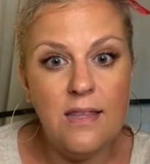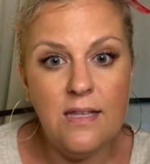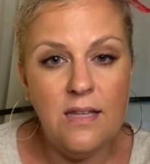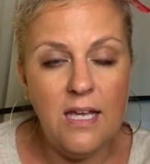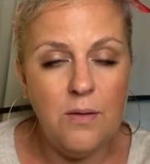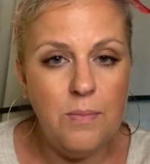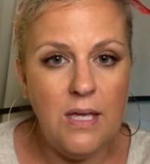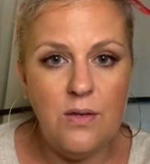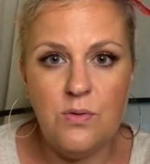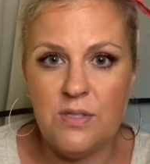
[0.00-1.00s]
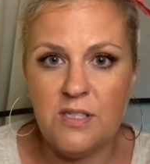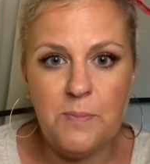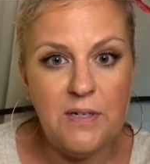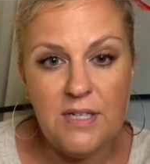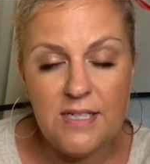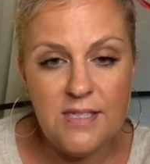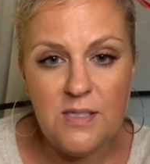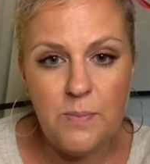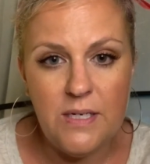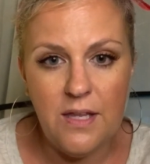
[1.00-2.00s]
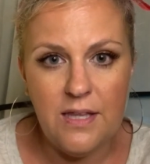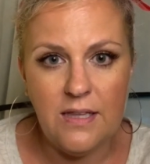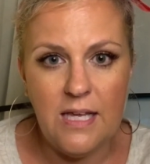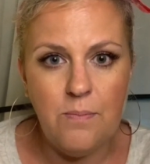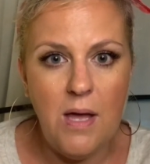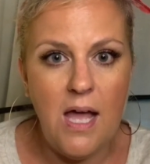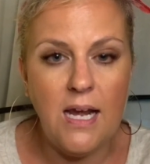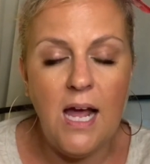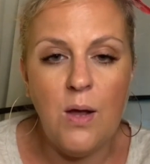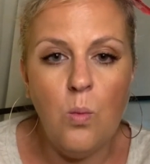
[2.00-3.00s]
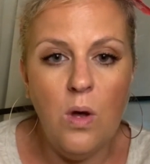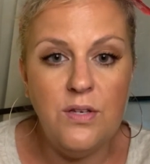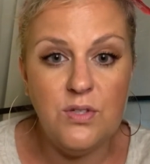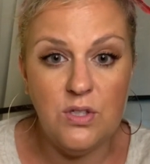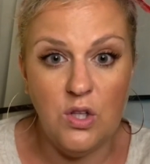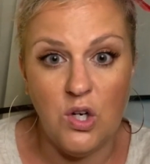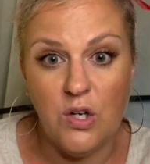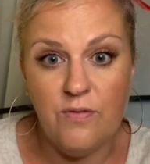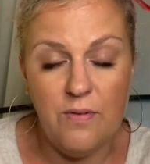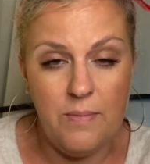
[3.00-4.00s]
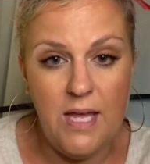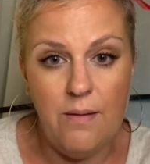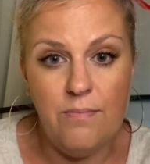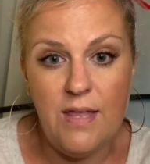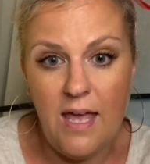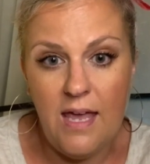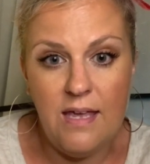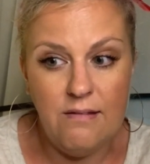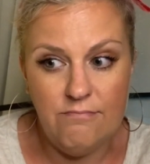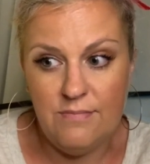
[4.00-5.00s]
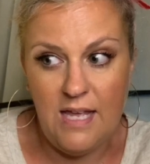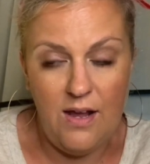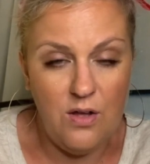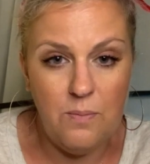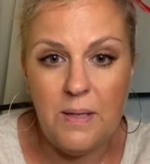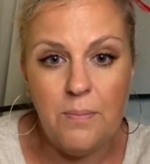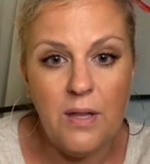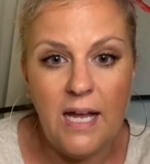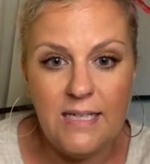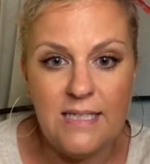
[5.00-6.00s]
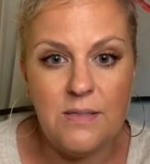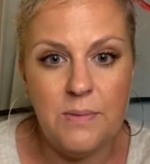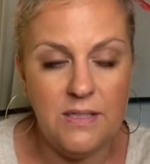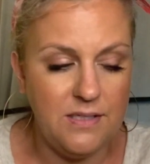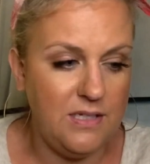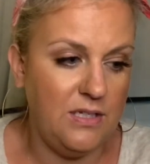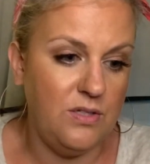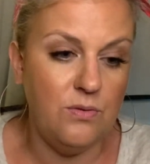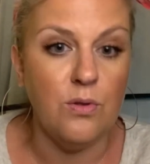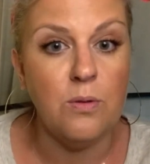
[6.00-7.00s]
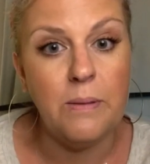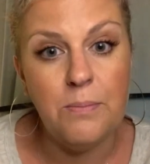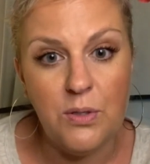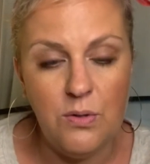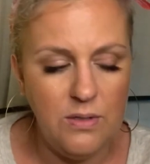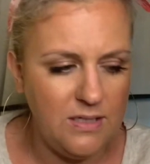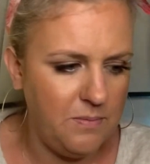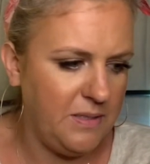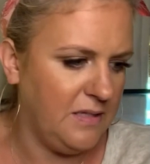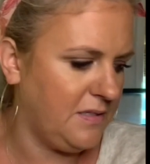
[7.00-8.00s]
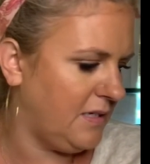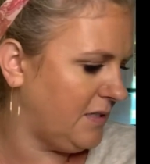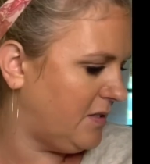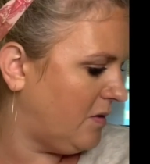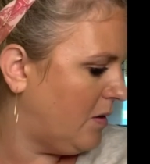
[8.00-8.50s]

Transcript: like me, whose experience has been nothing like mine. I want to learn from them. They are the people I need to be listening to. They're the people you need to be listening to.